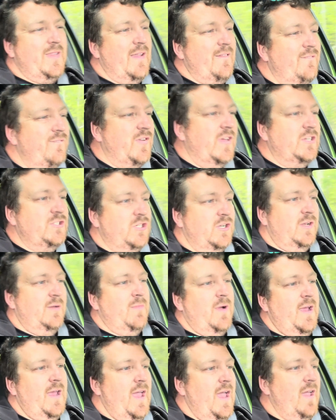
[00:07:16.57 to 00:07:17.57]
vision in
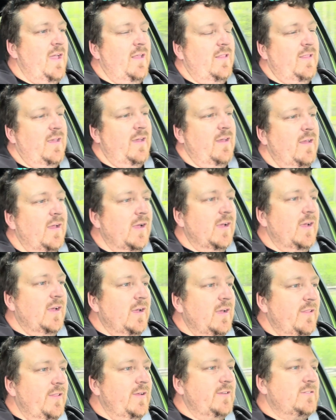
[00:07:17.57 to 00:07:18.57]
my head that
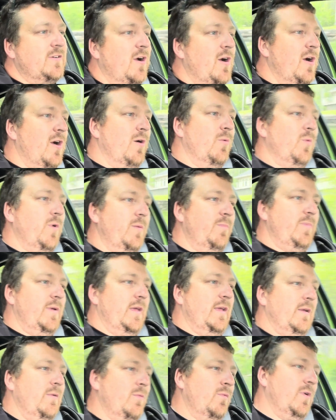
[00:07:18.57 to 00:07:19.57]
this car would
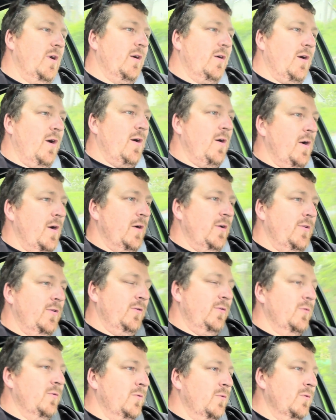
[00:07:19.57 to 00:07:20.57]
be a car
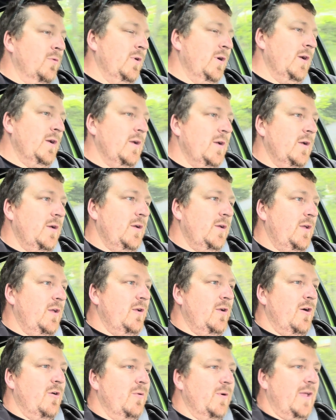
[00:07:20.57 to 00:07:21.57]
to, you
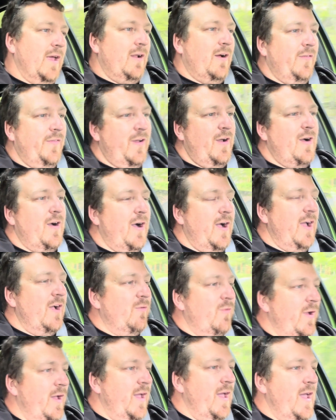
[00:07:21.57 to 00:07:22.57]
know, get on the
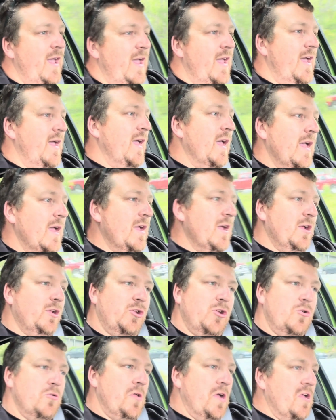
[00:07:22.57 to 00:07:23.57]
highway,
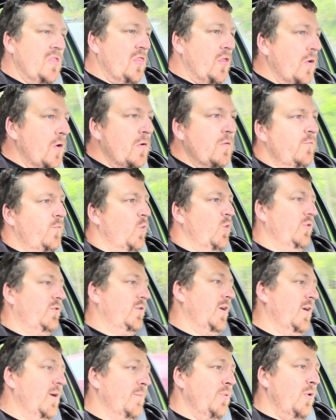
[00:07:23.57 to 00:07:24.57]
do like 3rd and 4th
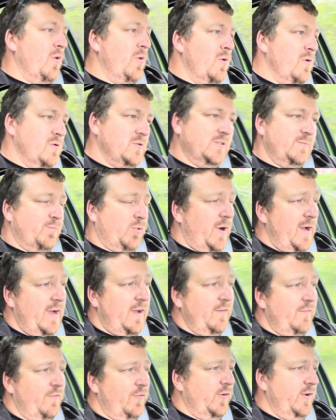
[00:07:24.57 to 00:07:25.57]
gear pulls,
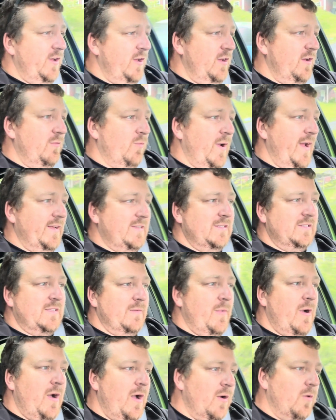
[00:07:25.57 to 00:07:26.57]
braking free, racing some
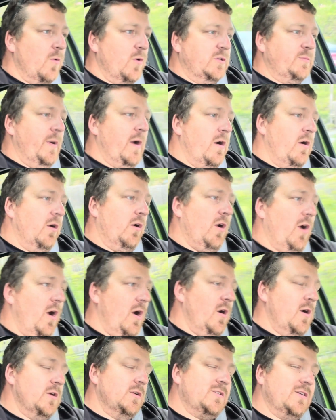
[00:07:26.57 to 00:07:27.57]
high horsepower
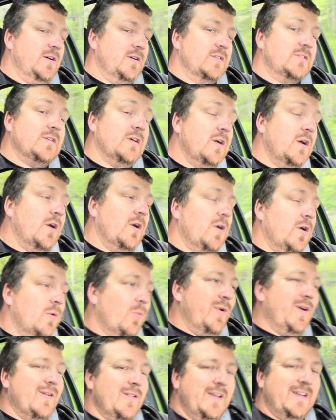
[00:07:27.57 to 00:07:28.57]
cars, because
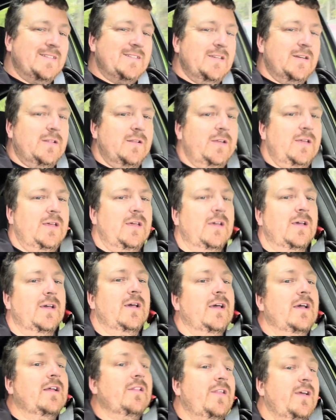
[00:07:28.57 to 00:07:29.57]
realistically,
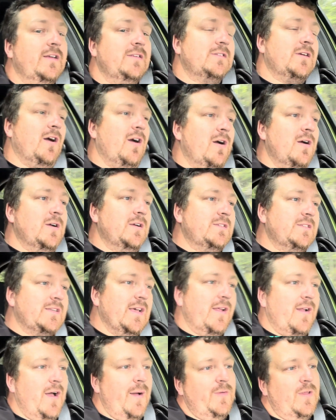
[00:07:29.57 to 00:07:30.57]
this car is
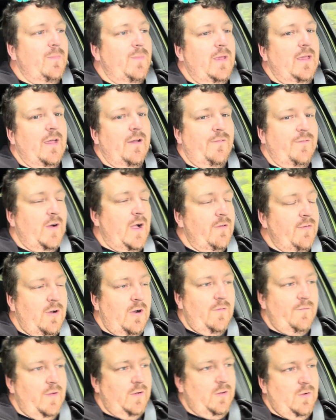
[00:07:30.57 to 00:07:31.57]
set up to be a
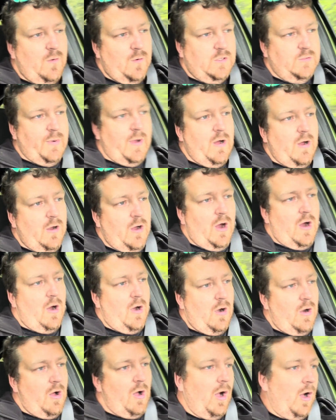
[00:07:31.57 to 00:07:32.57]
550 horsepower
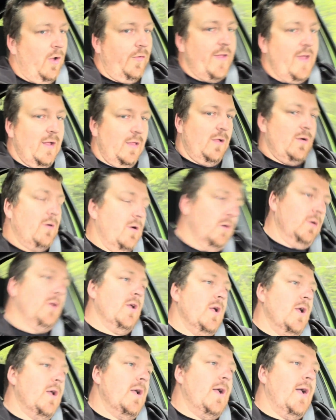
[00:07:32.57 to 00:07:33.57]
car all day
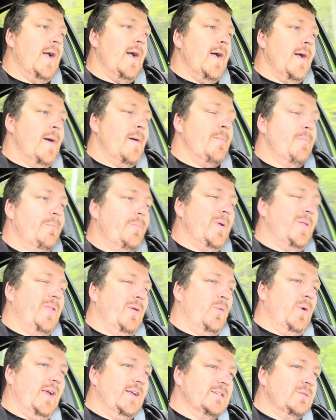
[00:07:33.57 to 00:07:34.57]
long. But
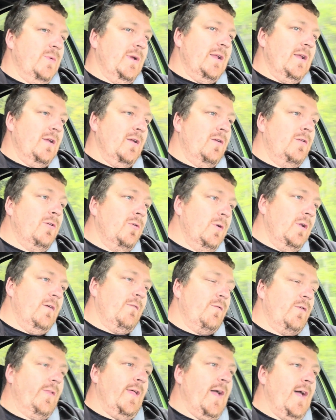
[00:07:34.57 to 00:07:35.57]
the reason we didn't tune it
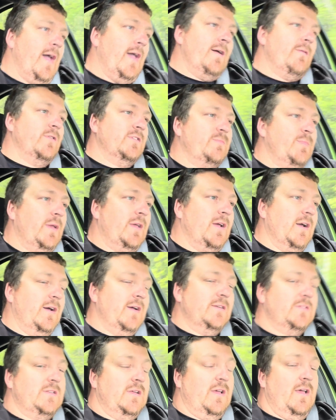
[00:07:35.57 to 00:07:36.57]
for that was
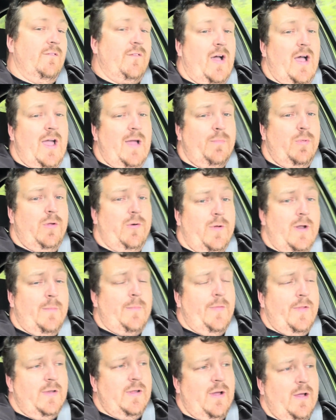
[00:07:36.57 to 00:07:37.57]
because if I blow it up
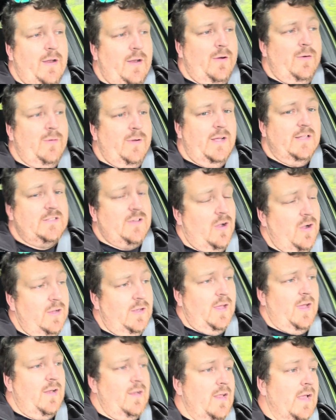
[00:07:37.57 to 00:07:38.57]
with the dyno, it's
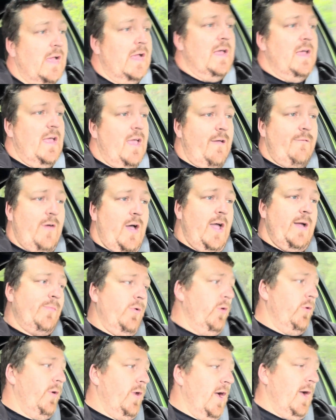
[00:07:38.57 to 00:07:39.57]
content. If I
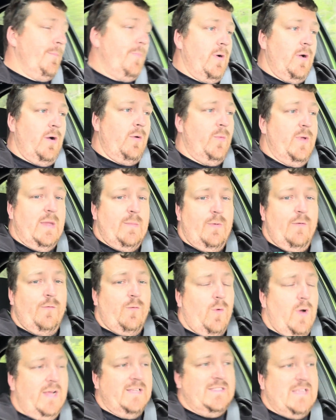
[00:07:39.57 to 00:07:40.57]
blow it up a week
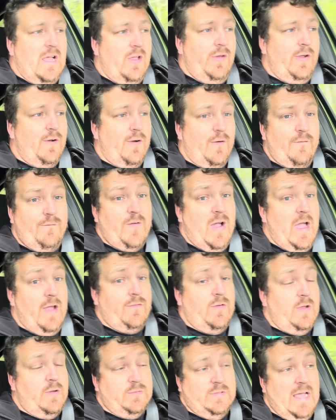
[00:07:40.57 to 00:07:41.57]
before I sell it, or
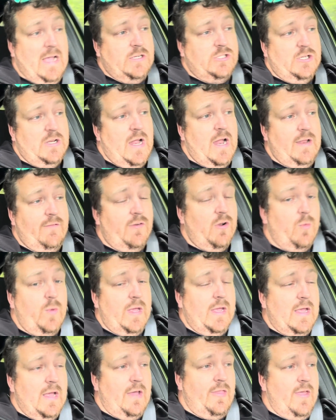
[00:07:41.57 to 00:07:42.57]
it was actually not even a
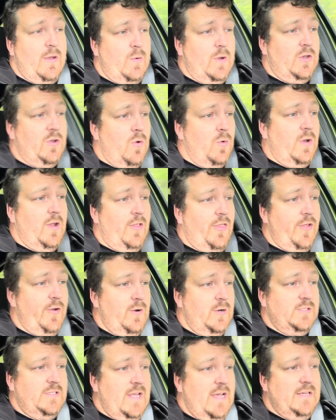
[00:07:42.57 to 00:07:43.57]
week, I think we tuned it
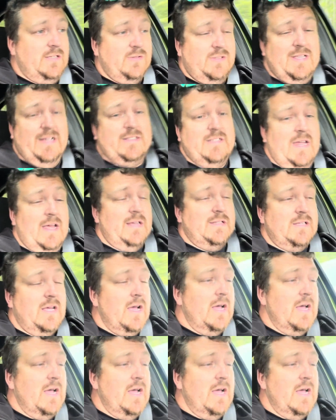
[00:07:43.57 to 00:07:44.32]
Thursday, so 6 days.